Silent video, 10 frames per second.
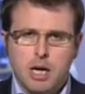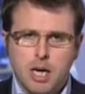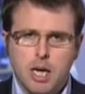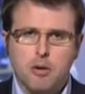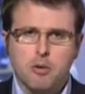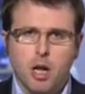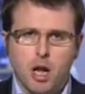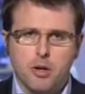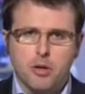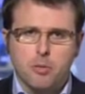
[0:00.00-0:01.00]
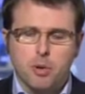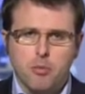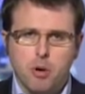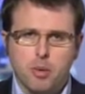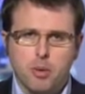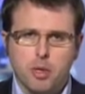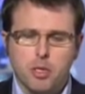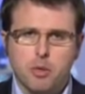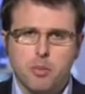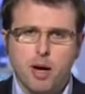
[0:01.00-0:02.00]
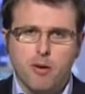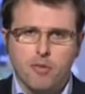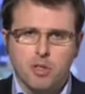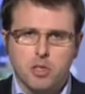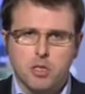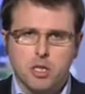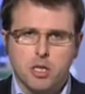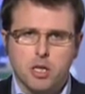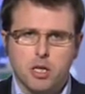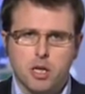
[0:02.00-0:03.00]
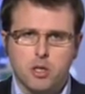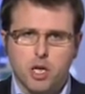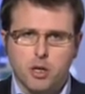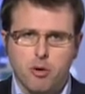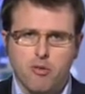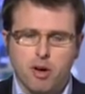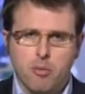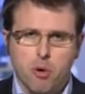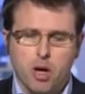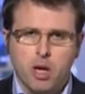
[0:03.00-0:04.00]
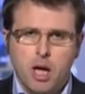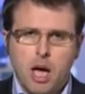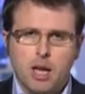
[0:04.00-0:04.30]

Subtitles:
here in London when Premier Wen Jiabao visited in January, February,